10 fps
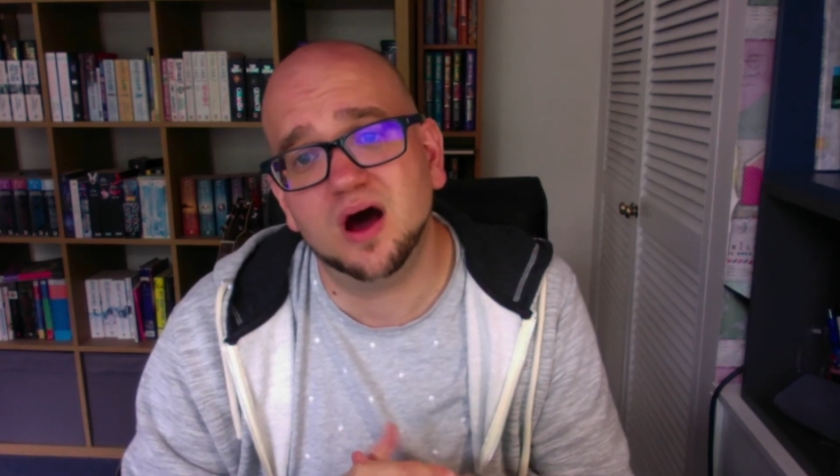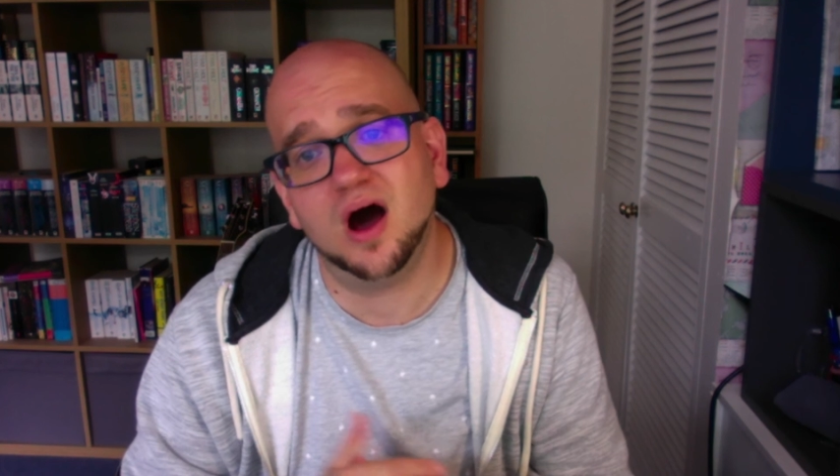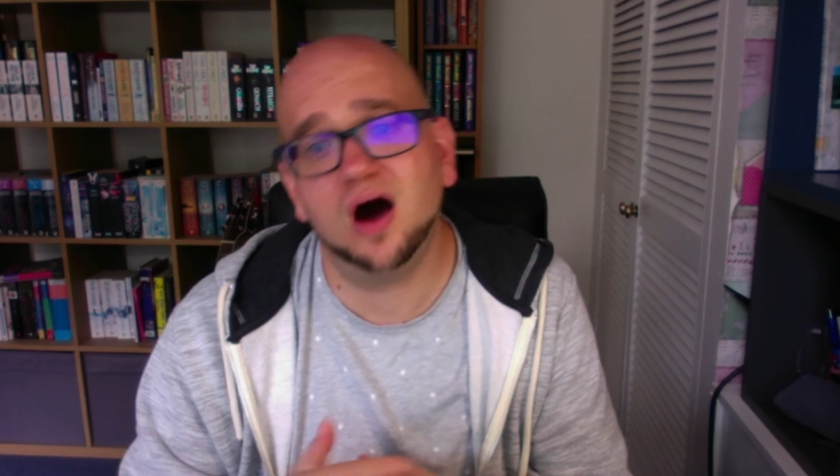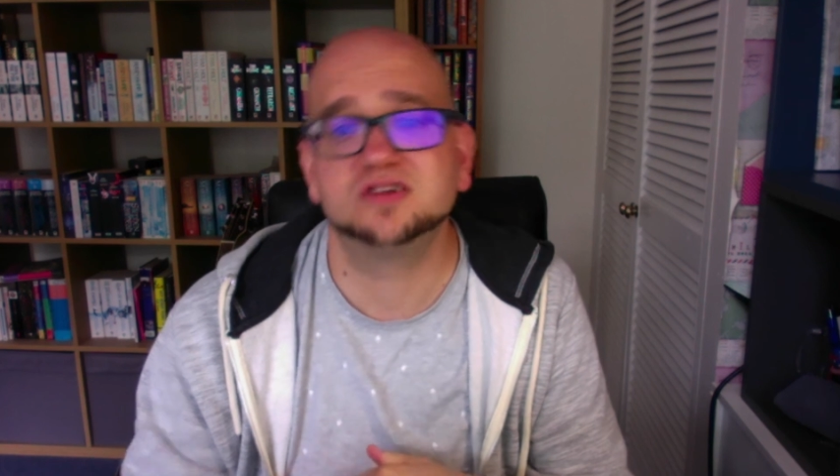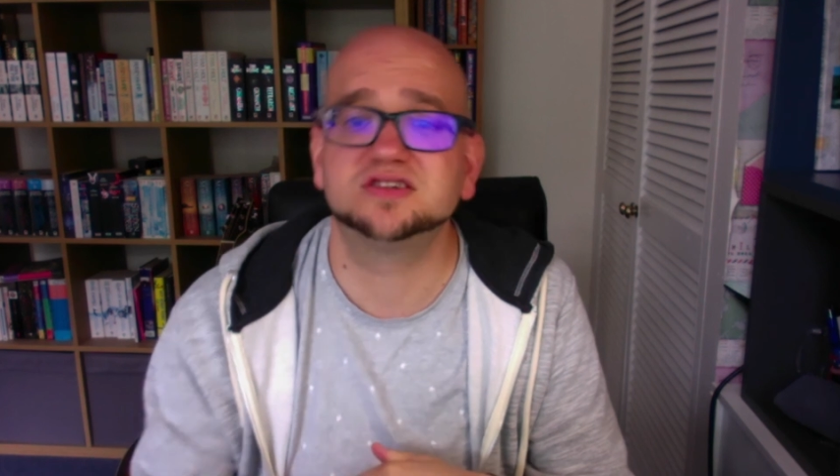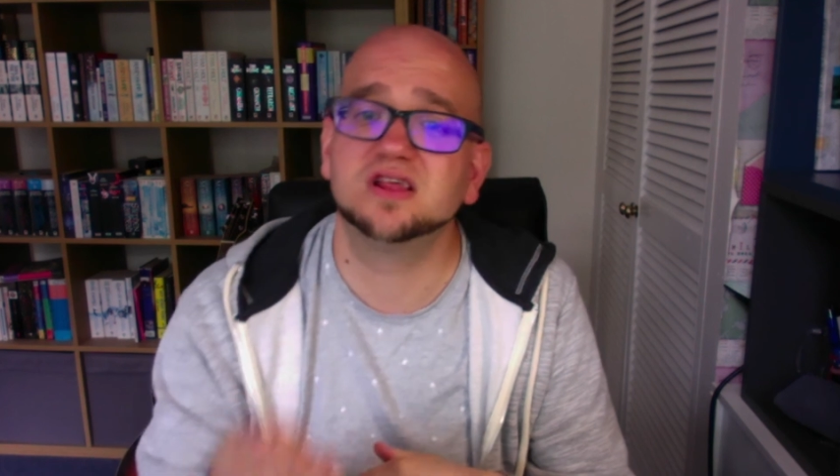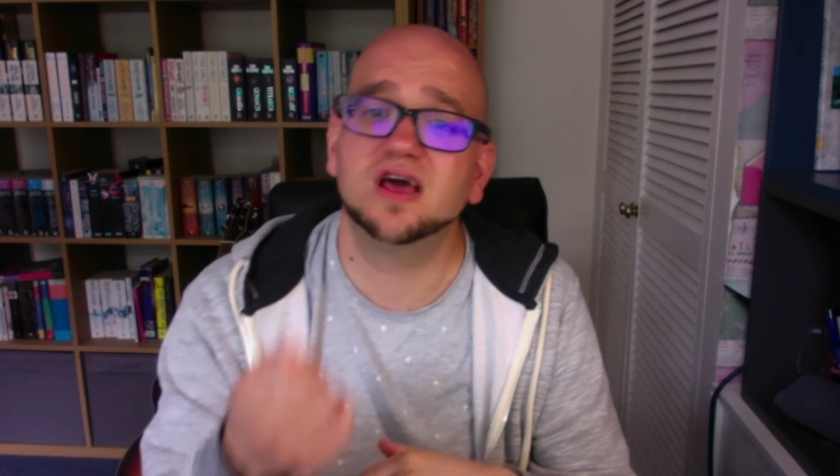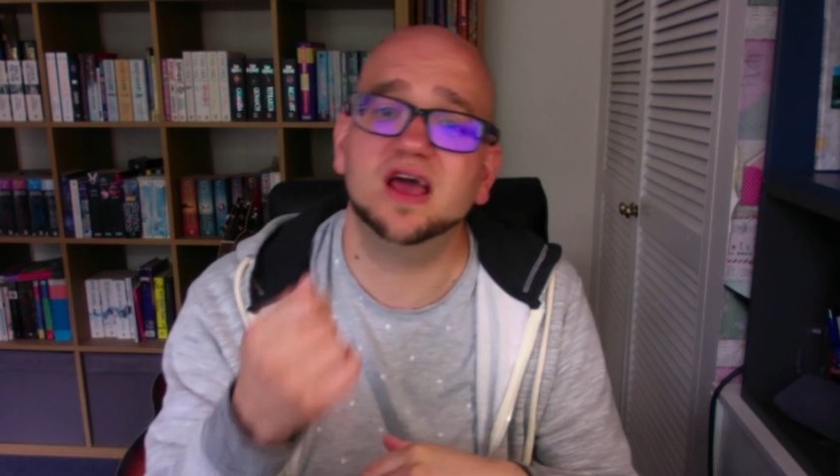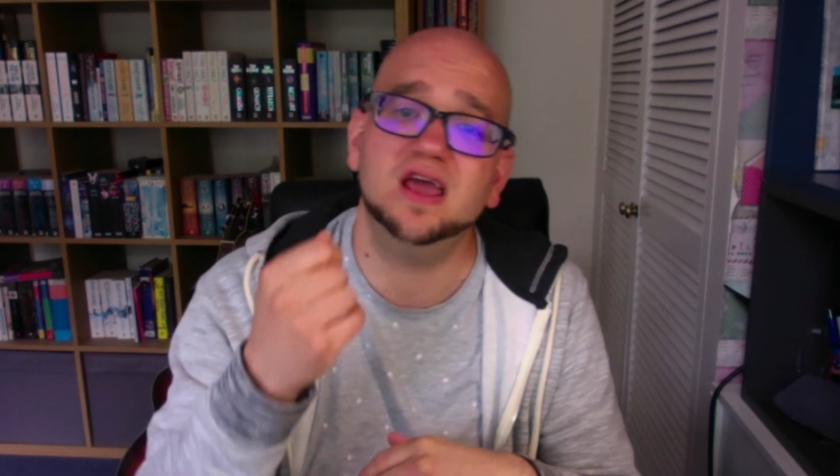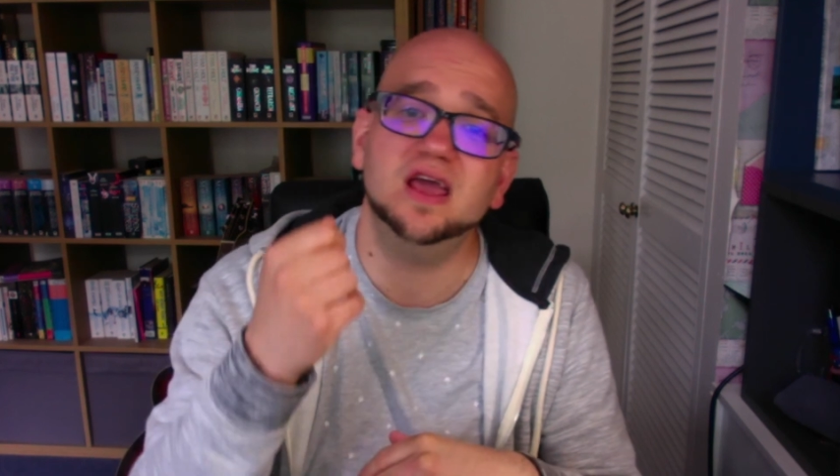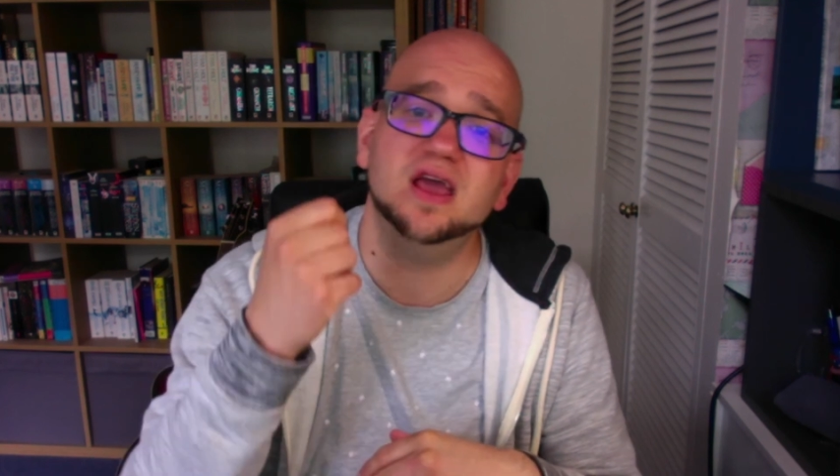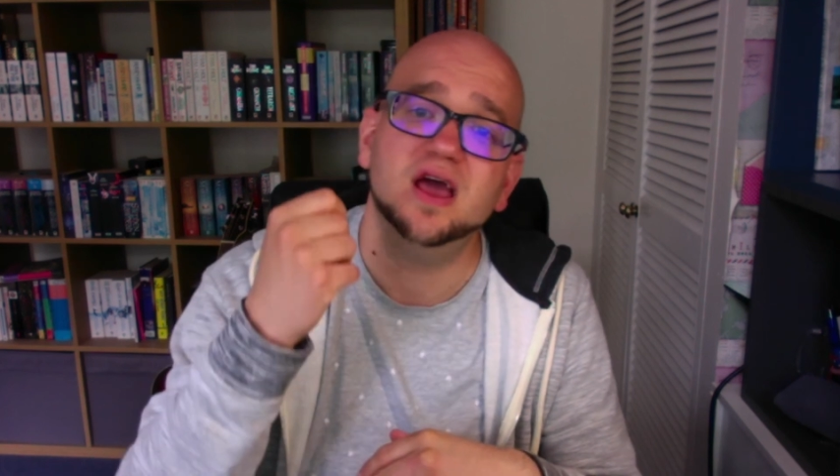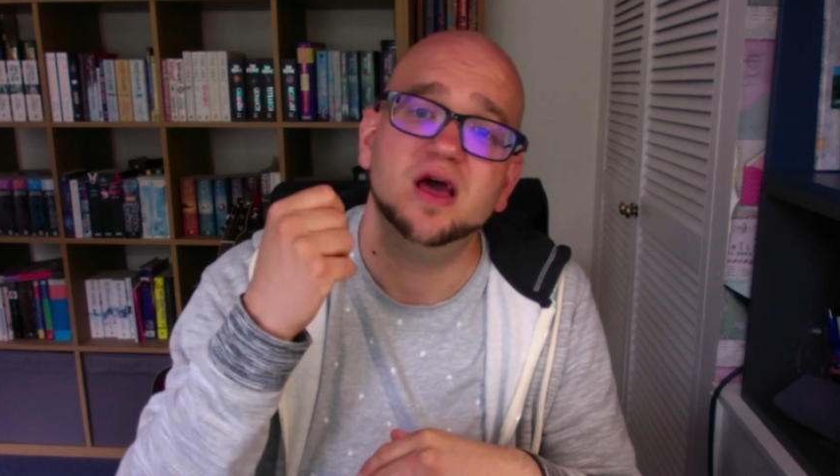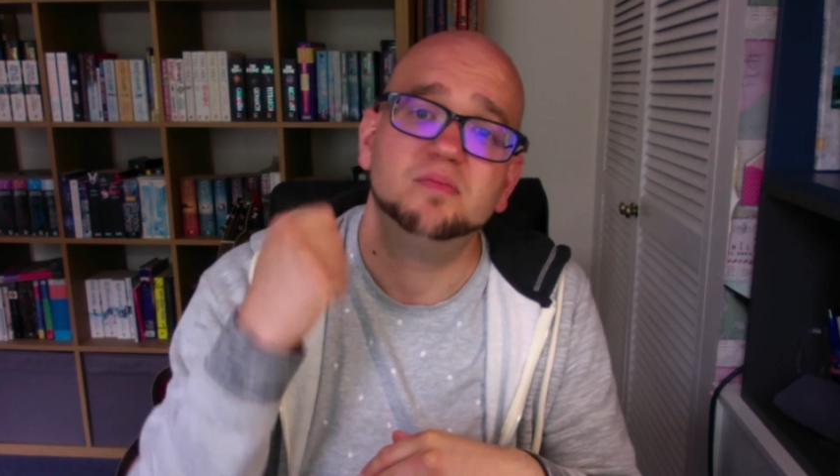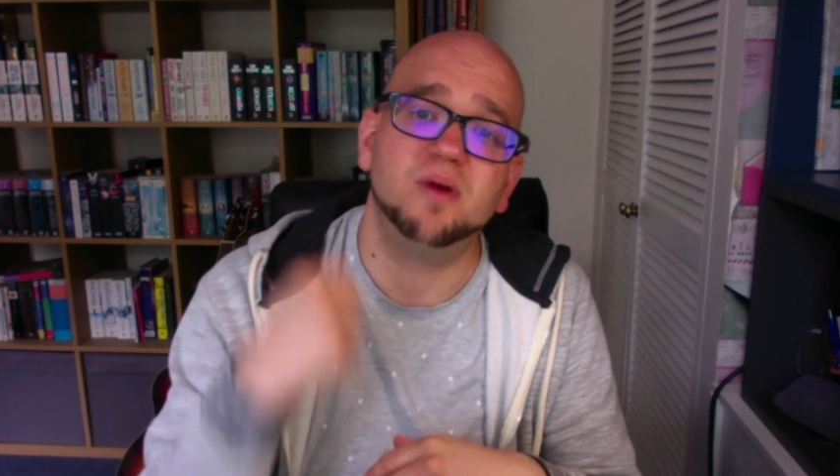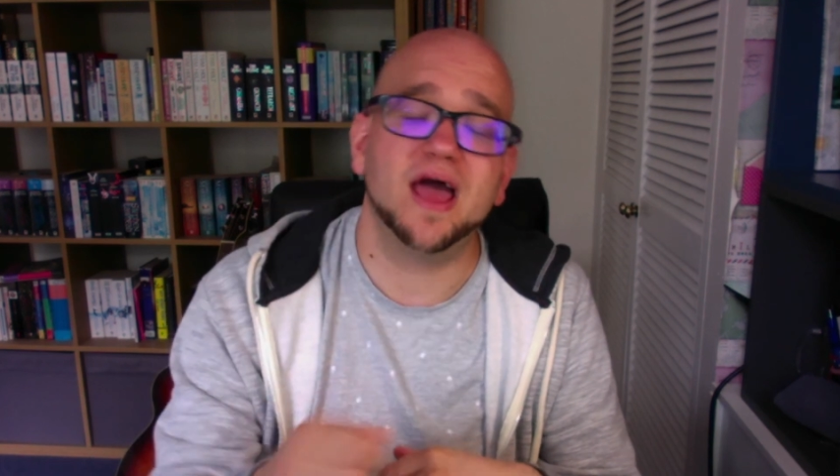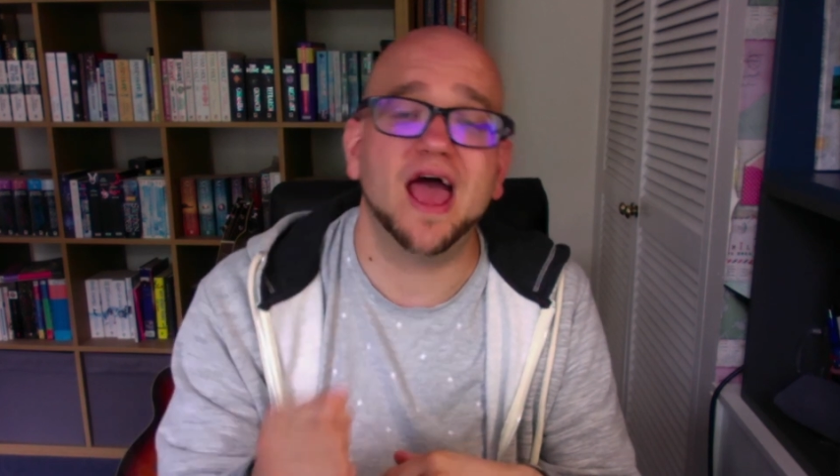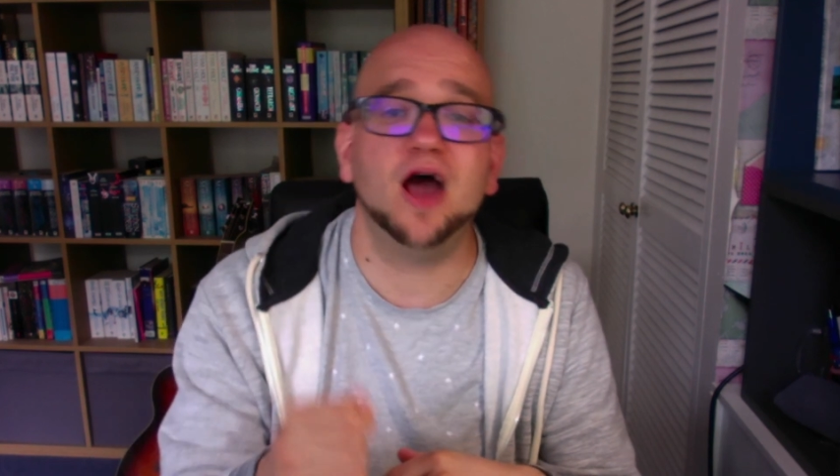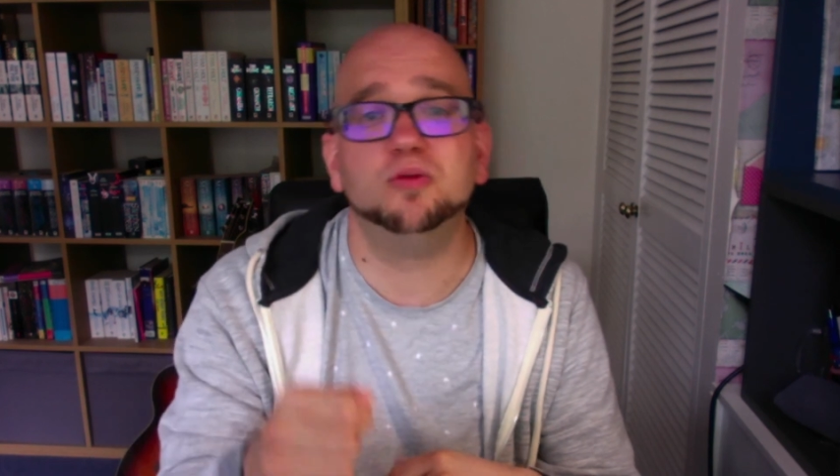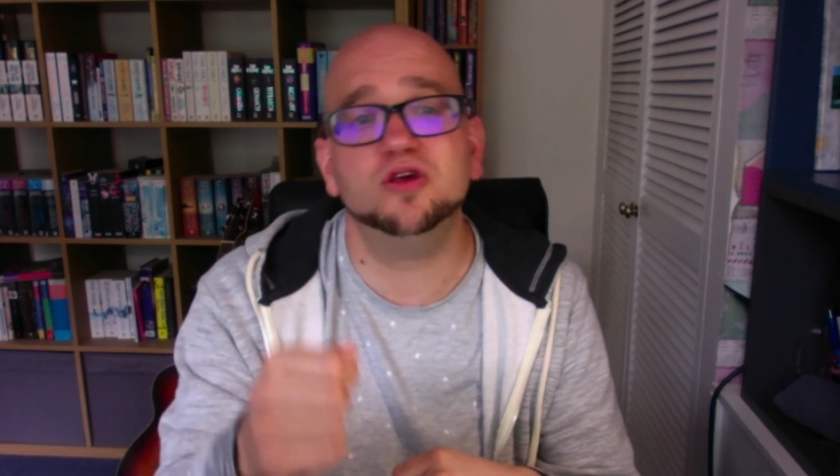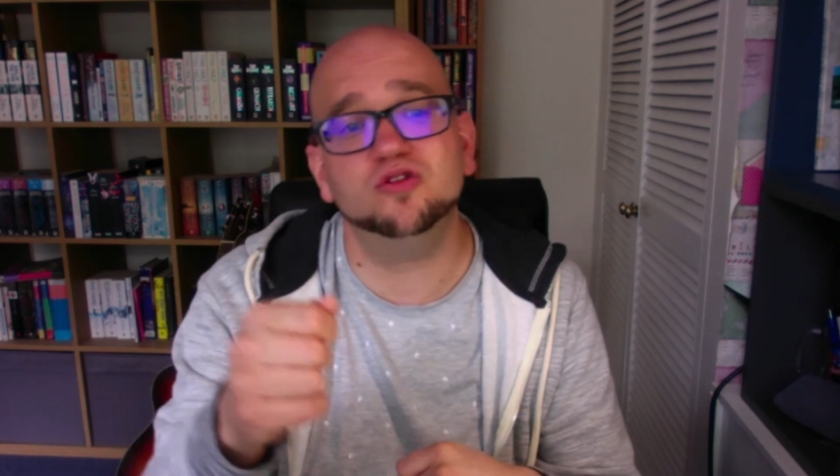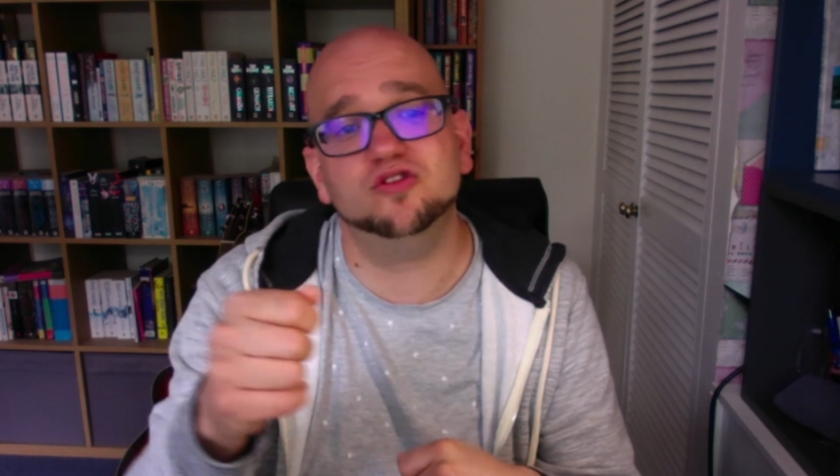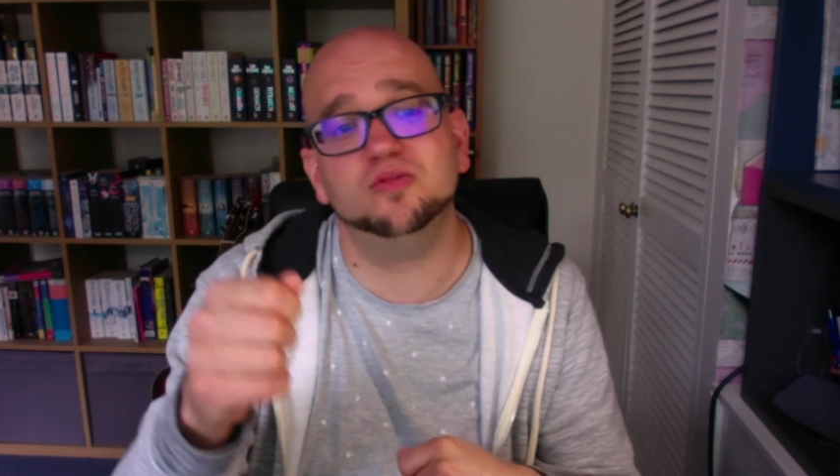ask that he might help you to